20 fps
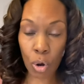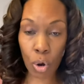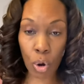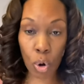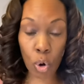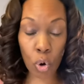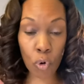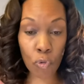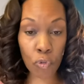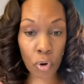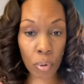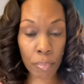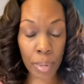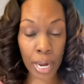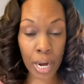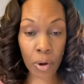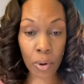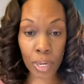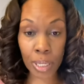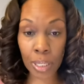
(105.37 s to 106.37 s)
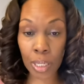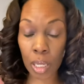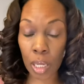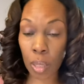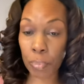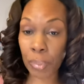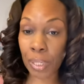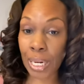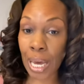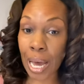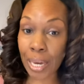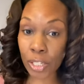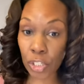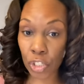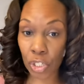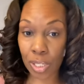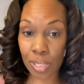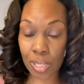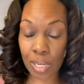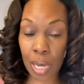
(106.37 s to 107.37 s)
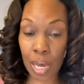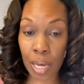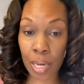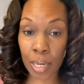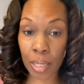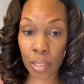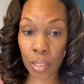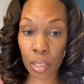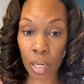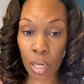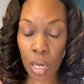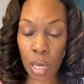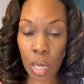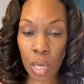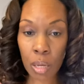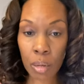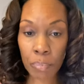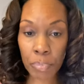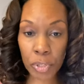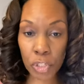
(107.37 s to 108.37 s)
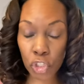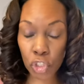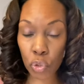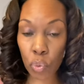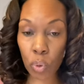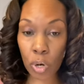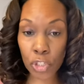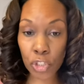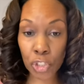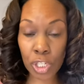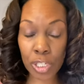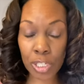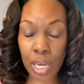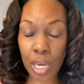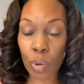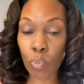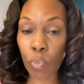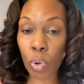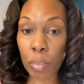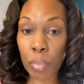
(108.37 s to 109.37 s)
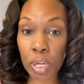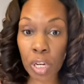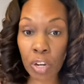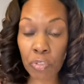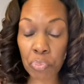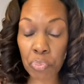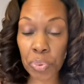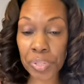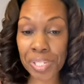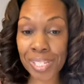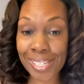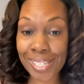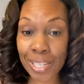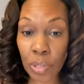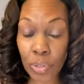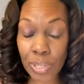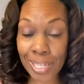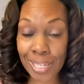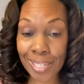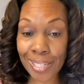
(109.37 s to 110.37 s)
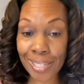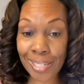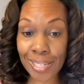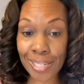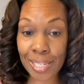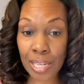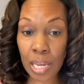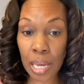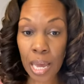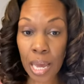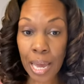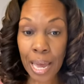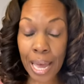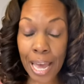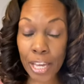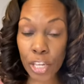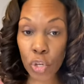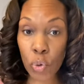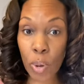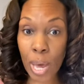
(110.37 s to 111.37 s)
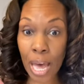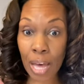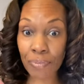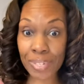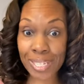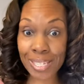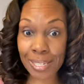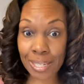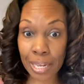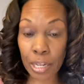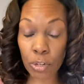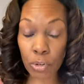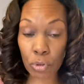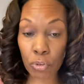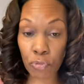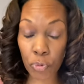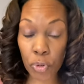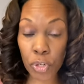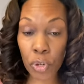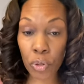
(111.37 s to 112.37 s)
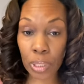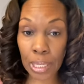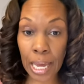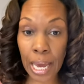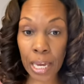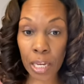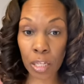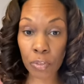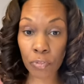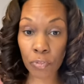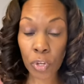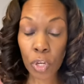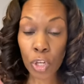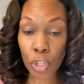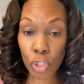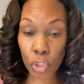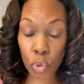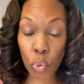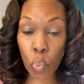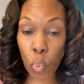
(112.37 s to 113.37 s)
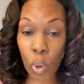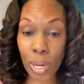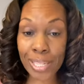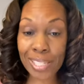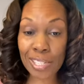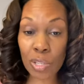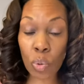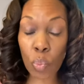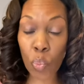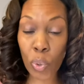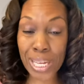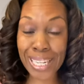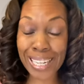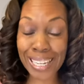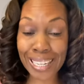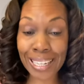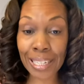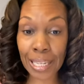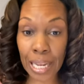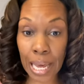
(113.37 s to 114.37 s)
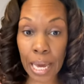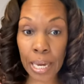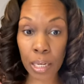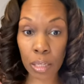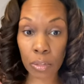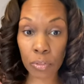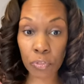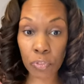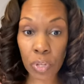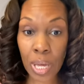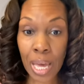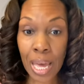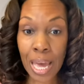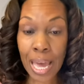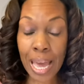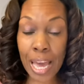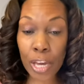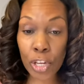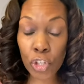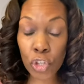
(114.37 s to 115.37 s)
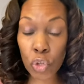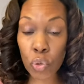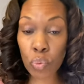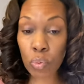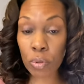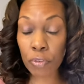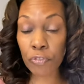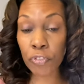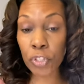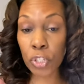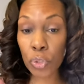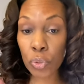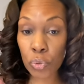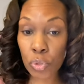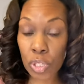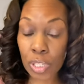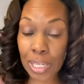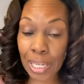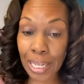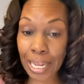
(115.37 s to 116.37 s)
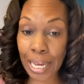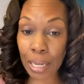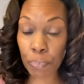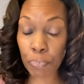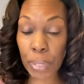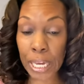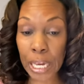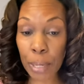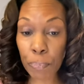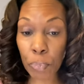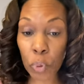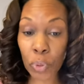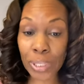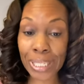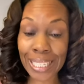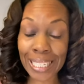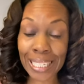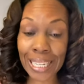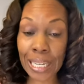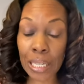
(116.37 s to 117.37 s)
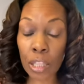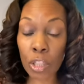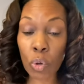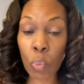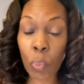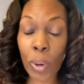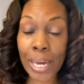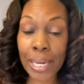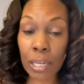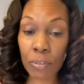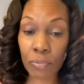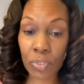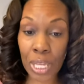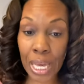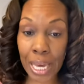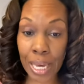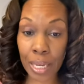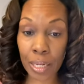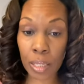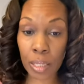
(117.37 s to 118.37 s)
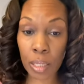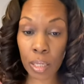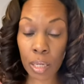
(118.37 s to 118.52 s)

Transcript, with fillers: overbearing, obnoxious kind, but you are just a woman of resilience and you have a standard for your life. You want to win in life and you refuse to let people get in the way of that.